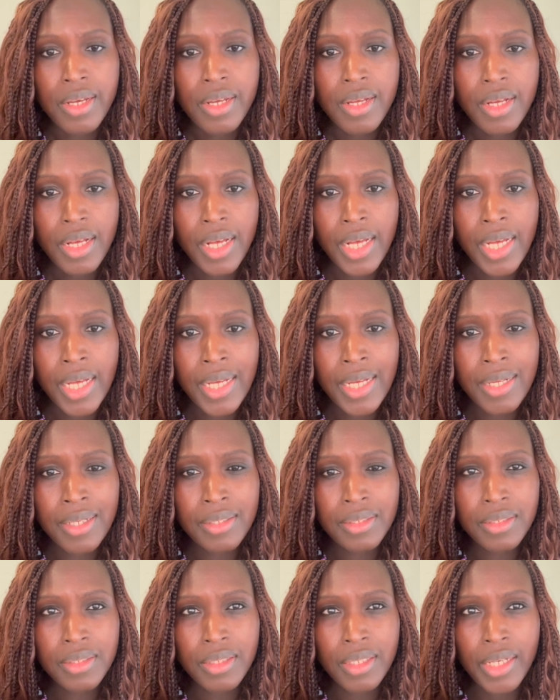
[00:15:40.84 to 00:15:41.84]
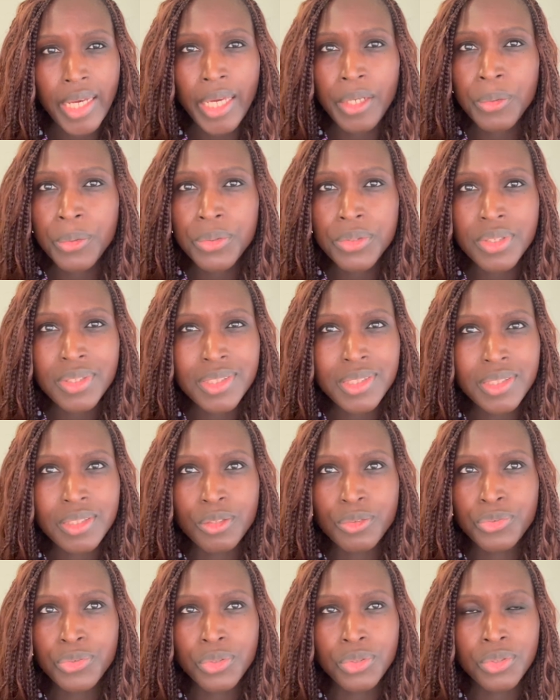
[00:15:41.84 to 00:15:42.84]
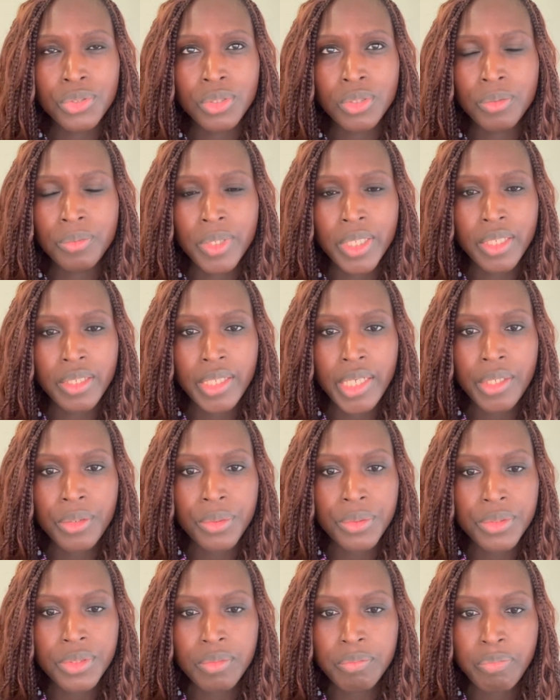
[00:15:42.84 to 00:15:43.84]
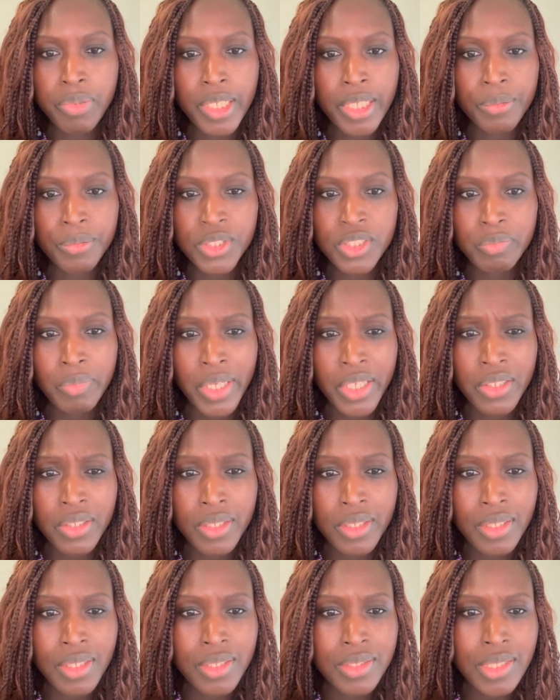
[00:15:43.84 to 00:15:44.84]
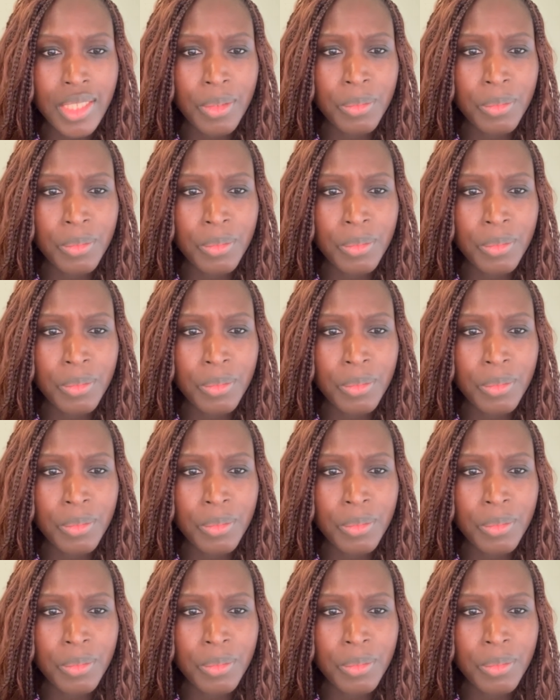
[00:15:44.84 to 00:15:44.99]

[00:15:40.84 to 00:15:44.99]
I couldn't see a future where I couldn't play with my kids.